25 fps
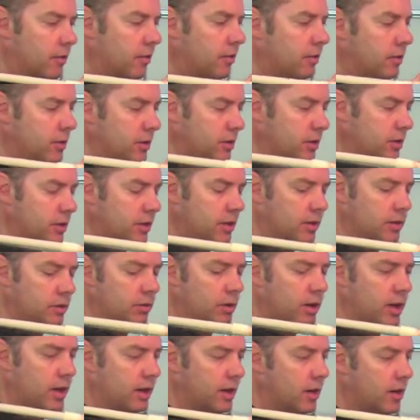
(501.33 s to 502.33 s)
just as
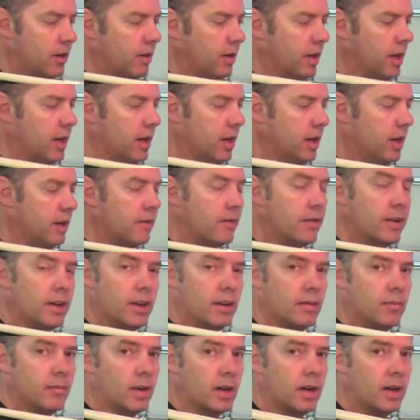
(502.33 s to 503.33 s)
right now, and I have
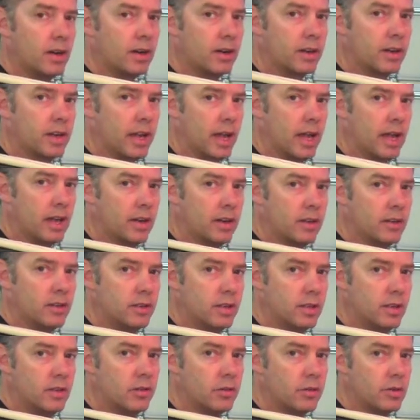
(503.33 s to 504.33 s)
had my Canon
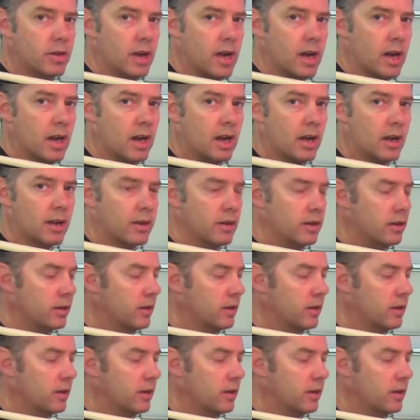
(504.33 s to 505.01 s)
T3i